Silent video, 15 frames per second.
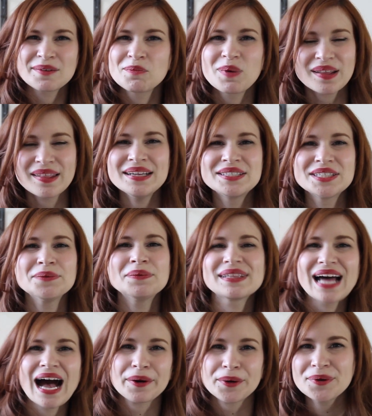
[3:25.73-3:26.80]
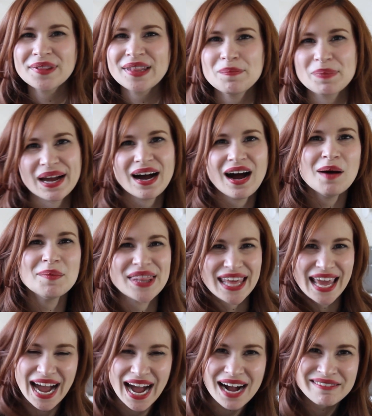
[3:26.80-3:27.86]
And what do they do with that? Who do they become in
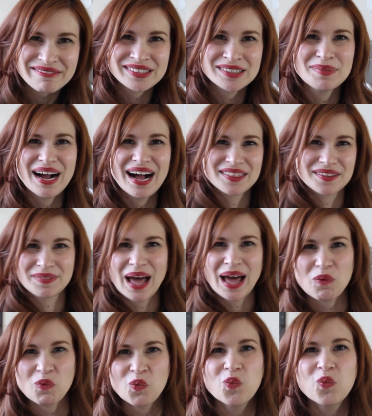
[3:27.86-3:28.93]
the aftermath of that